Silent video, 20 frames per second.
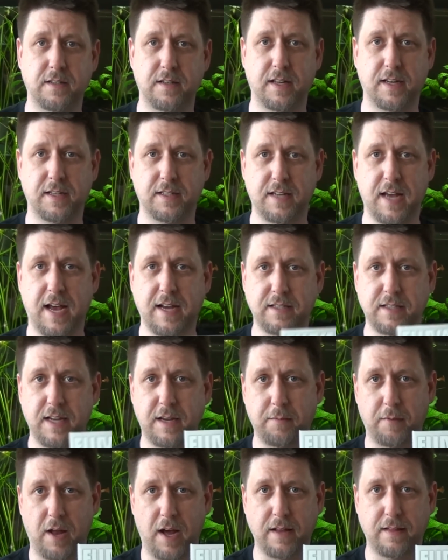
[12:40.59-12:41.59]
a
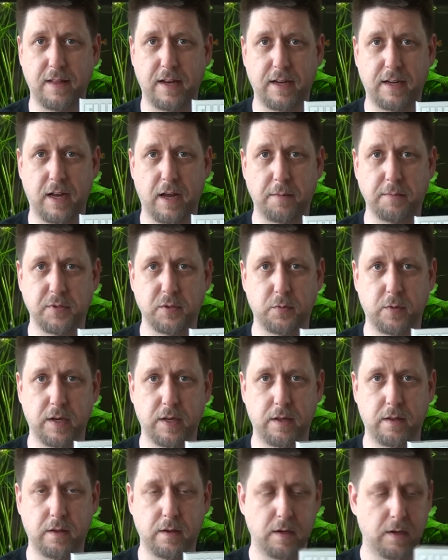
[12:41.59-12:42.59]
13-watt light
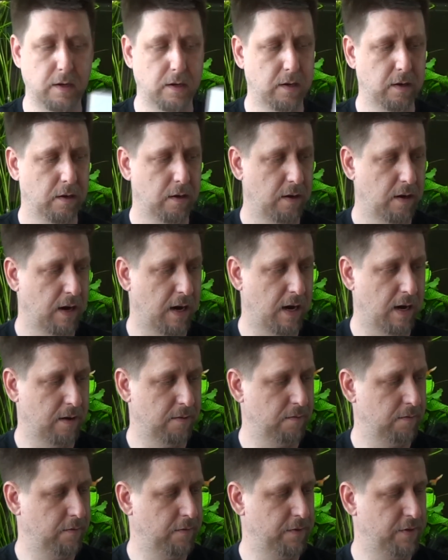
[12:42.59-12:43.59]
versus this light,
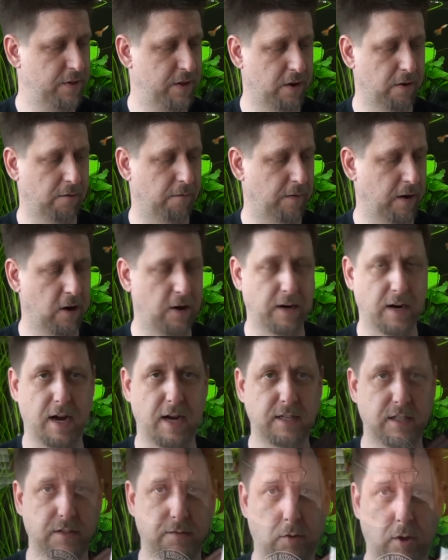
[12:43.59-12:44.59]
which is like
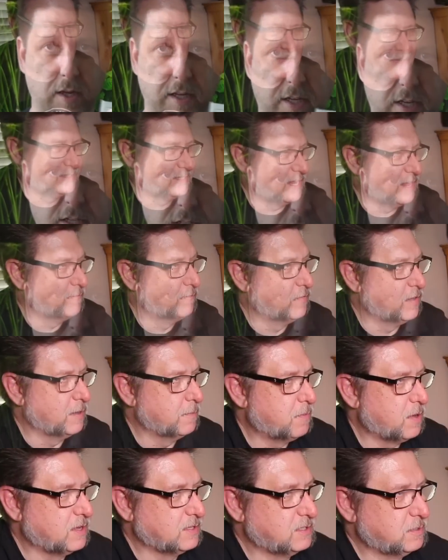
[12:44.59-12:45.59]
has
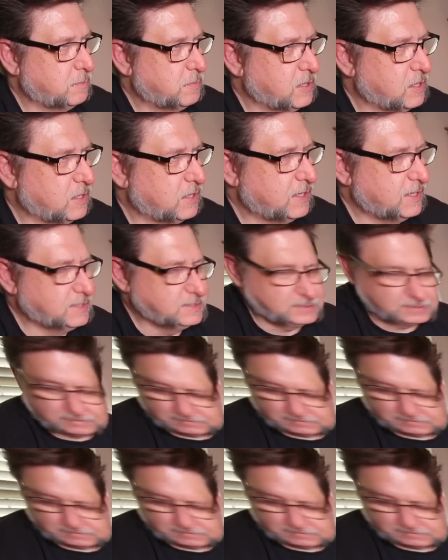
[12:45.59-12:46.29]
infinite possibilities.